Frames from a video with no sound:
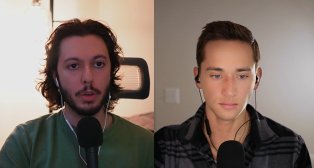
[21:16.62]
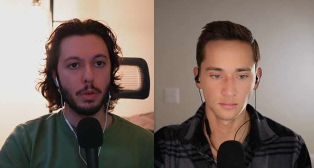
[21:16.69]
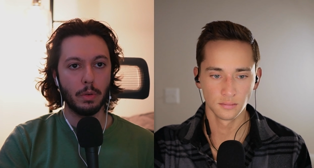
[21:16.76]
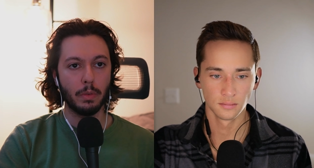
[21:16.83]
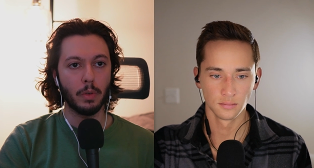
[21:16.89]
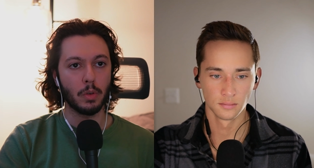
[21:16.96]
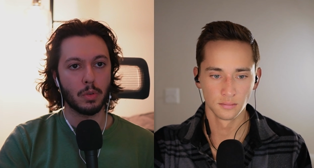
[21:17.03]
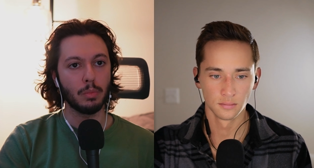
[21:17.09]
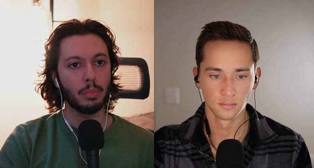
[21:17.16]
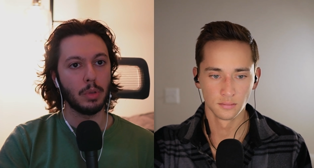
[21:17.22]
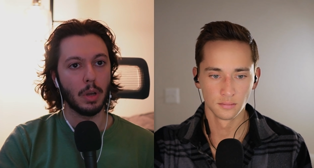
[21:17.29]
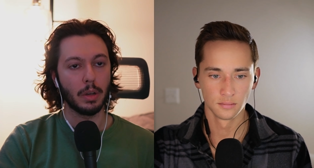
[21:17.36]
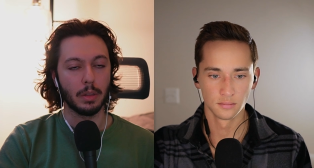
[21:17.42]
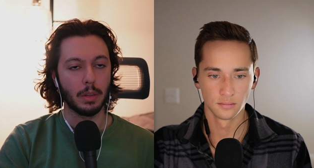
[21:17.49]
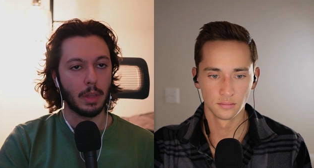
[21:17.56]
Speaker 1: universal
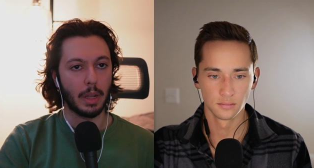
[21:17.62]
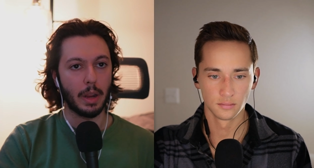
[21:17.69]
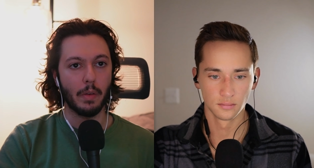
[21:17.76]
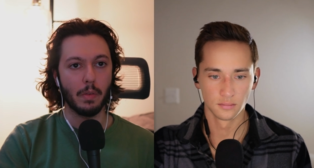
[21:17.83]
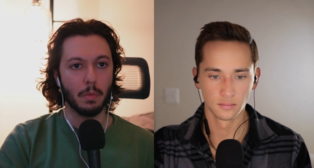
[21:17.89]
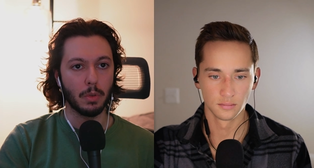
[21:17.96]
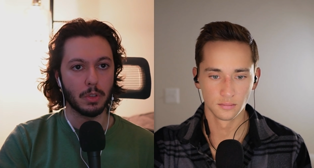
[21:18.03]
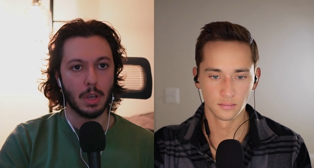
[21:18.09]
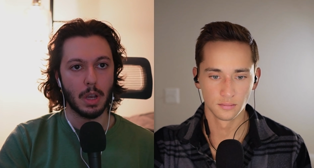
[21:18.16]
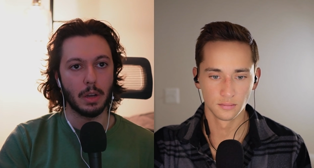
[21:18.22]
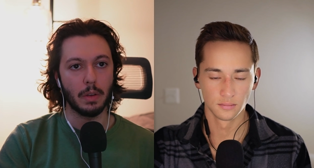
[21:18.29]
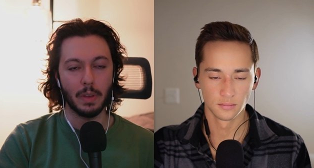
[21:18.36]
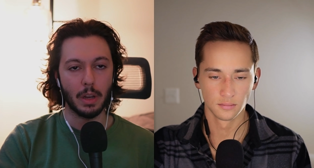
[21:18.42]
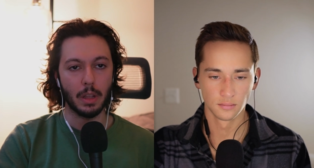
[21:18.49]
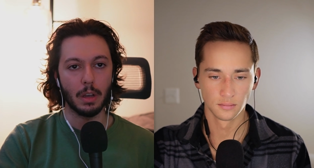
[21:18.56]
plug that everyone's kind
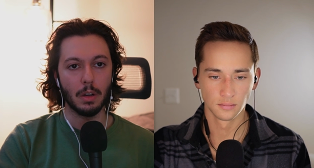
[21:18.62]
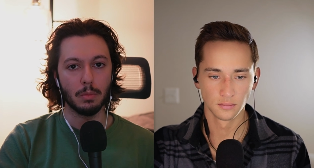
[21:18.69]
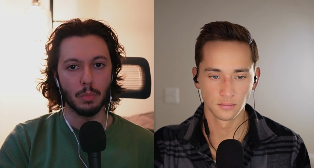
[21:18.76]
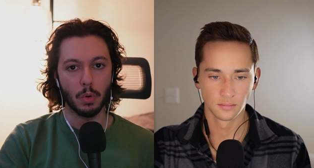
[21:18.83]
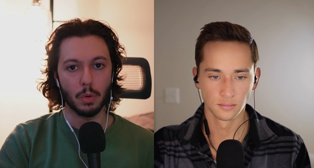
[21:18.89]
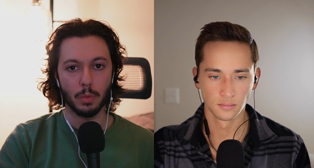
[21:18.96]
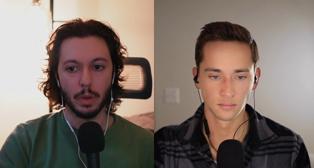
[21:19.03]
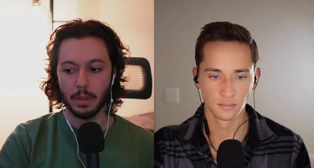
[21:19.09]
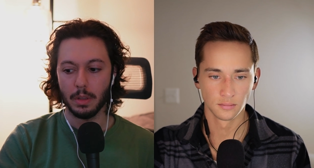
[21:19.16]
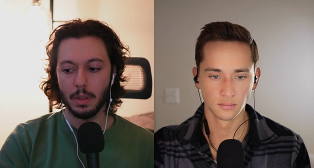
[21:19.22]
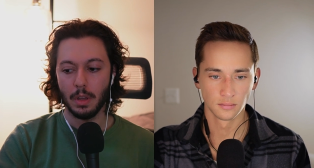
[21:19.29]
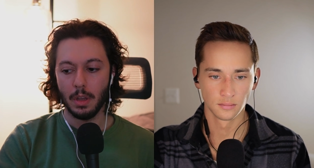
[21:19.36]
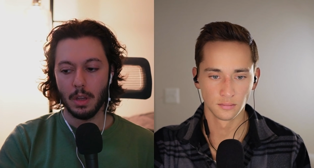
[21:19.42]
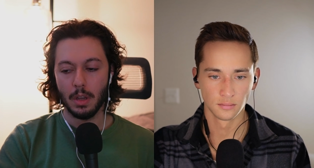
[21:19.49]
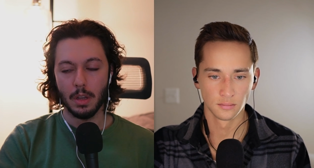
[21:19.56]
of getting on board with
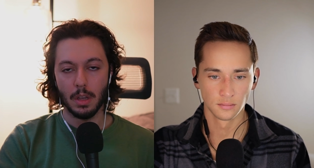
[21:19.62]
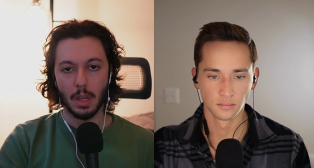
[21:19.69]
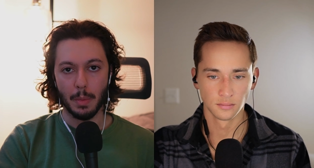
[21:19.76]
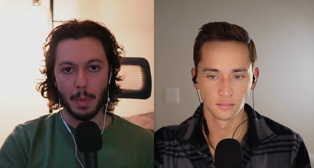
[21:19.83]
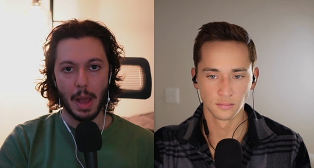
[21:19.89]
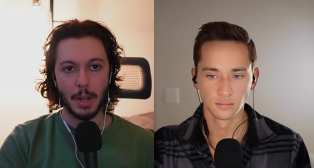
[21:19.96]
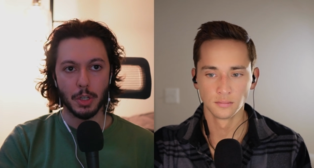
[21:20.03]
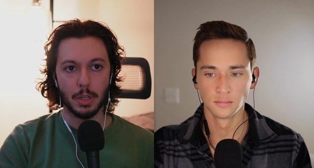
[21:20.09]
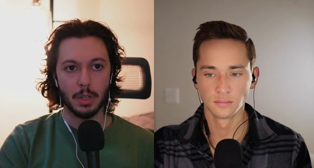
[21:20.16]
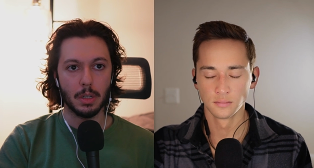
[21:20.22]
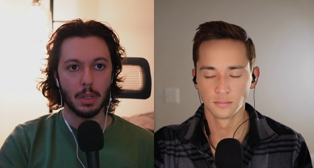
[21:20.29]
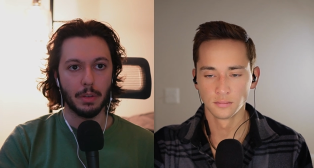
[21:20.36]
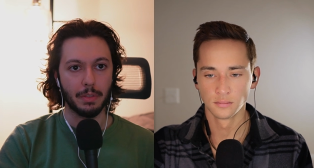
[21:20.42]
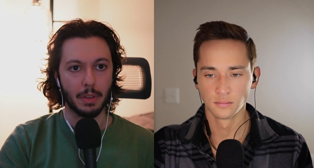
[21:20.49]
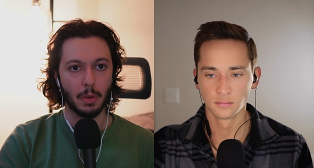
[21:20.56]
imagine
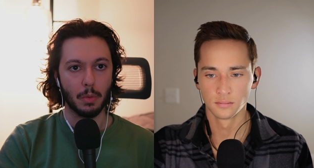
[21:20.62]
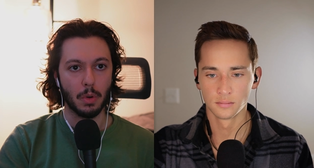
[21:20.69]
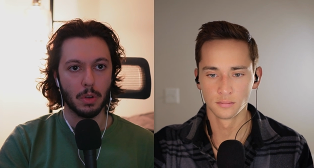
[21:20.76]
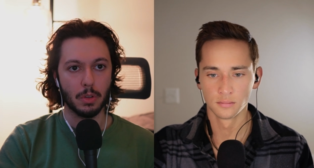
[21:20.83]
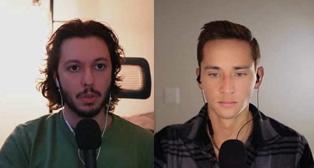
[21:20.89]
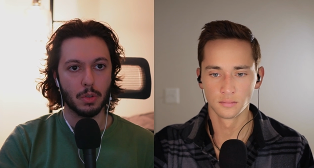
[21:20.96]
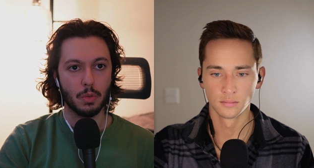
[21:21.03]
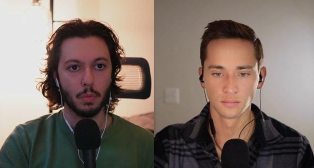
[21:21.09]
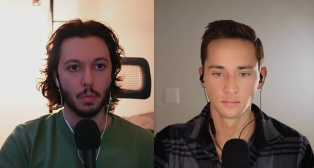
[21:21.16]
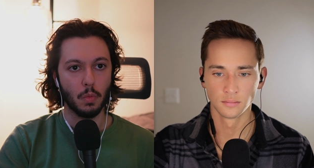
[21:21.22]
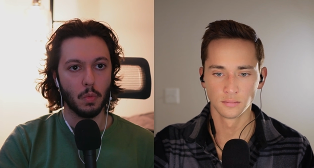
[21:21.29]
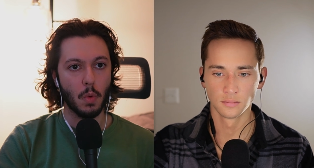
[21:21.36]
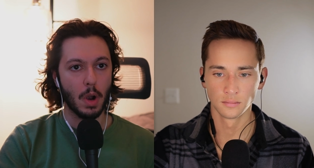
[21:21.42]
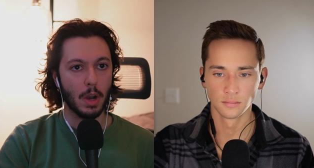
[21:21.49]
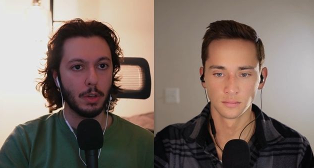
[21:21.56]
if there was
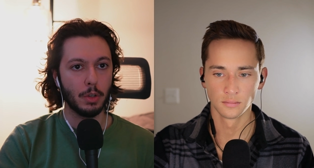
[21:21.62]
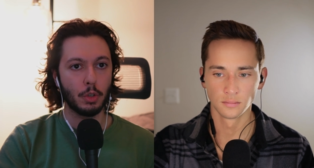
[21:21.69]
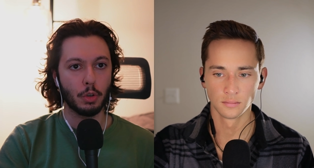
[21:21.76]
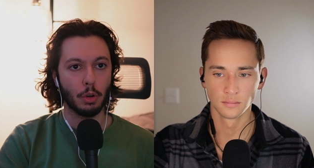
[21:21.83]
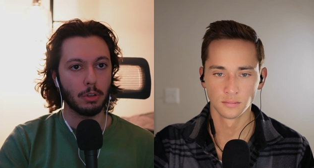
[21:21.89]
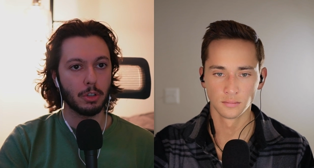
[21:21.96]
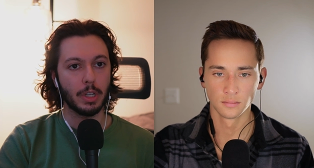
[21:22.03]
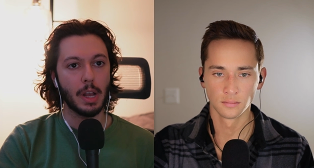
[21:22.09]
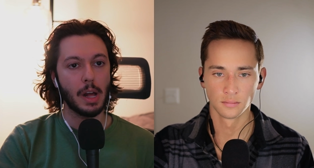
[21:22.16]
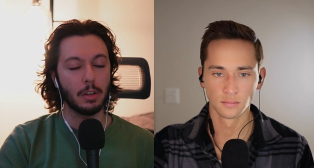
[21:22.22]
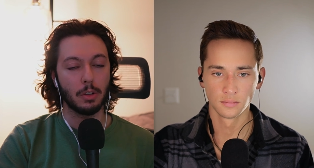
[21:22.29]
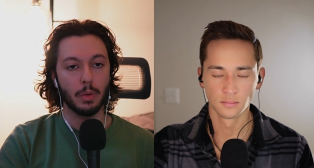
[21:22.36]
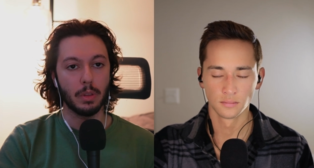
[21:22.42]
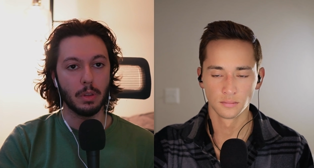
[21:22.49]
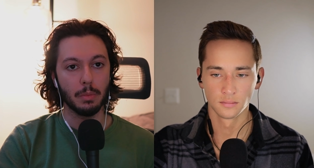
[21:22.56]
one charging
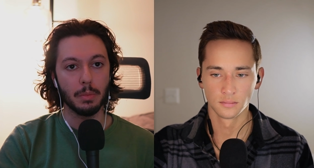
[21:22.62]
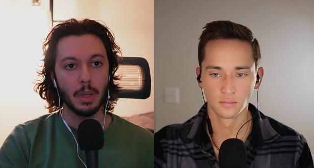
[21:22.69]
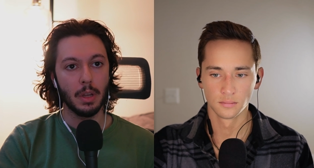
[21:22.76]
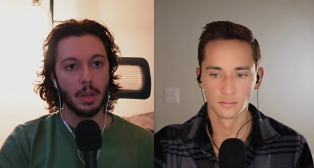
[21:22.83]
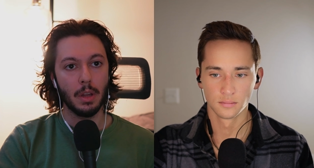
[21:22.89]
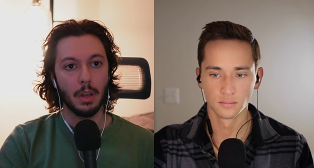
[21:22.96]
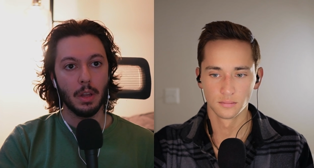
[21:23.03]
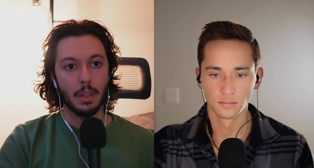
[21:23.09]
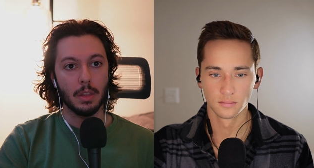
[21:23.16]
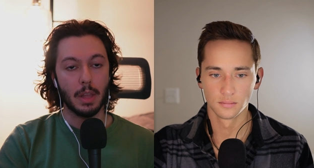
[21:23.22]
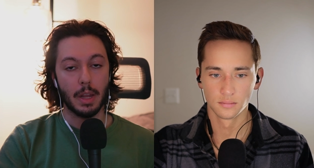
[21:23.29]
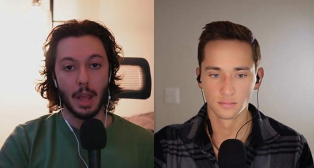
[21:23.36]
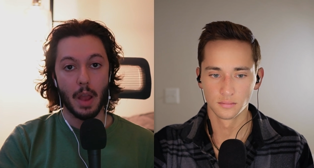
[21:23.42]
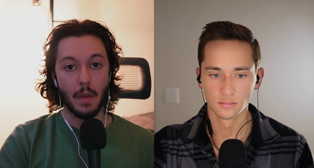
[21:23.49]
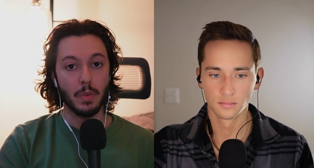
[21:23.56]
algorithm
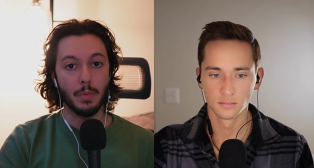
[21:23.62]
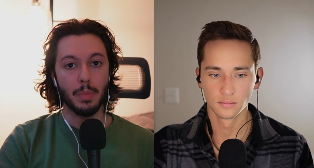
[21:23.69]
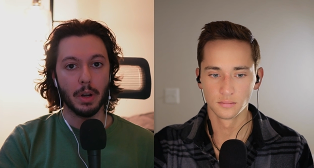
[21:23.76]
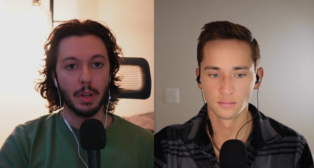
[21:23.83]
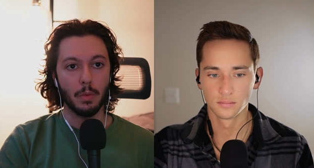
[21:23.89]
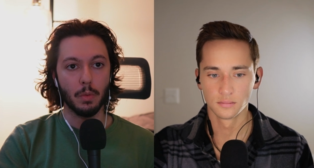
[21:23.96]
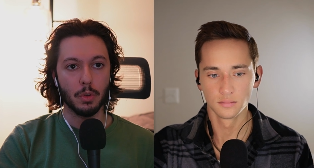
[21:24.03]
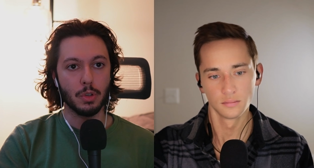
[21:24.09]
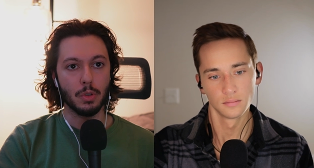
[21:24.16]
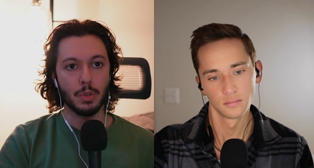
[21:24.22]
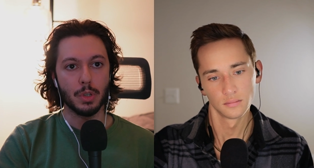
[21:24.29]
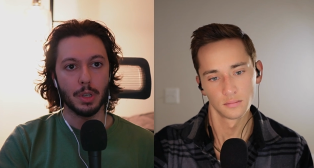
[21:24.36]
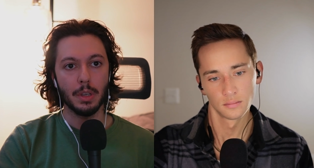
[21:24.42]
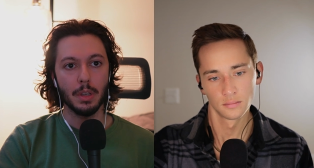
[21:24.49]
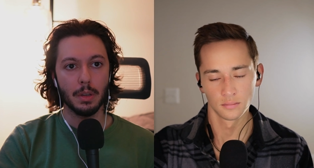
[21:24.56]
that everybody was
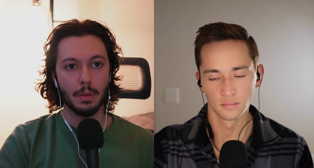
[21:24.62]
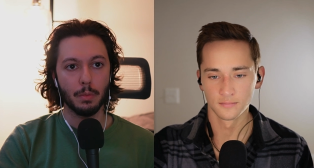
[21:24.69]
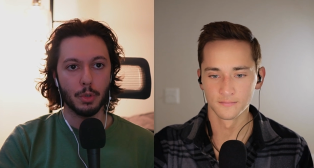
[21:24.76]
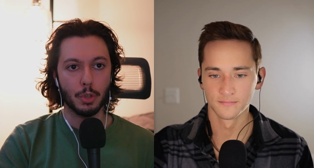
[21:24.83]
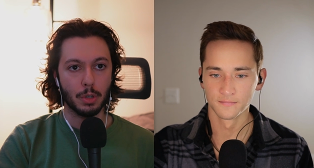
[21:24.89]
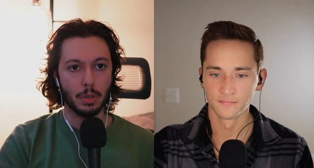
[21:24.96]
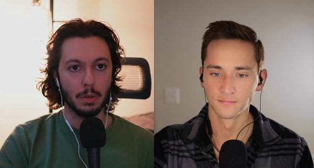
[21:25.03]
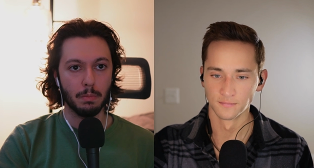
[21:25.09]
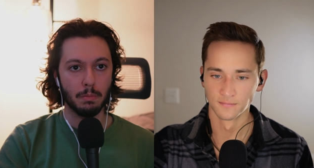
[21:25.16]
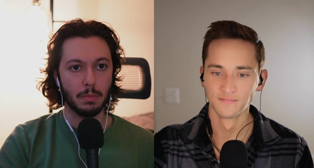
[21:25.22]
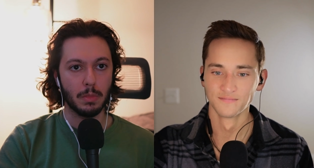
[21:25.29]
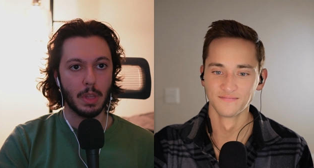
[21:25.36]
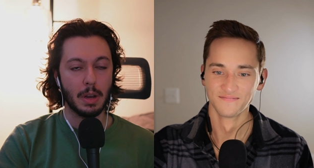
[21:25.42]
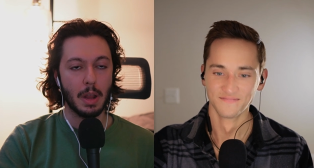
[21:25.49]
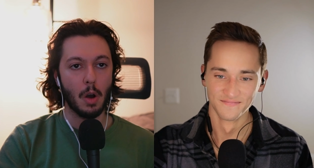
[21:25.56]
using which could
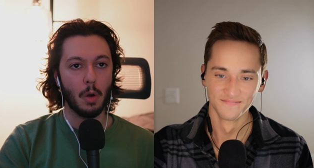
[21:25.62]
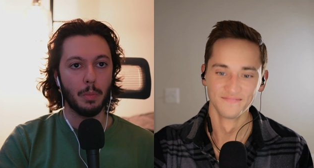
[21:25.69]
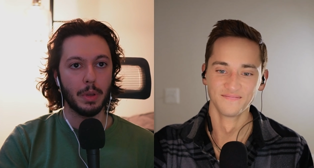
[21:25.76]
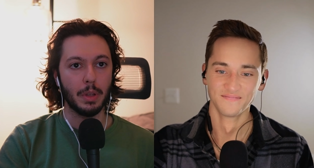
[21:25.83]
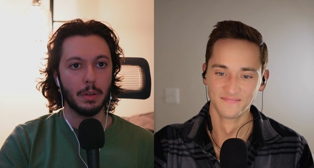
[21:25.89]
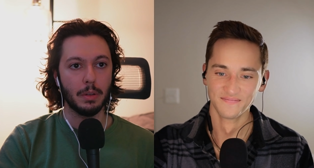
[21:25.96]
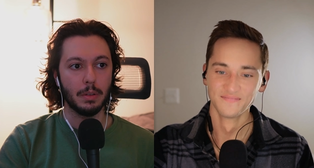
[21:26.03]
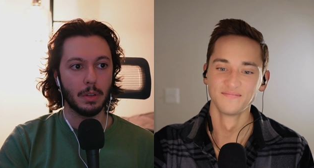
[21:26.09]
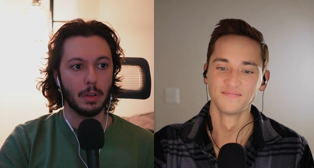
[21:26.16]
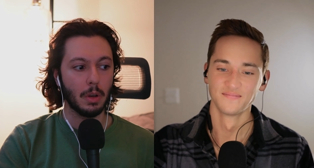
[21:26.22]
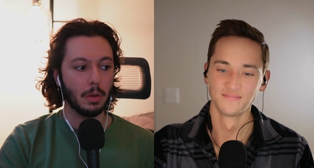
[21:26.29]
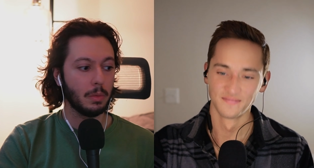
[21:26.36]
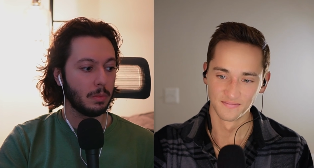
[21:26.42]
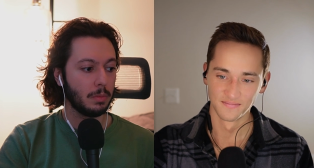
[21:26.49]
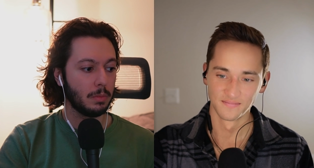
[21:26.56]
then help it you know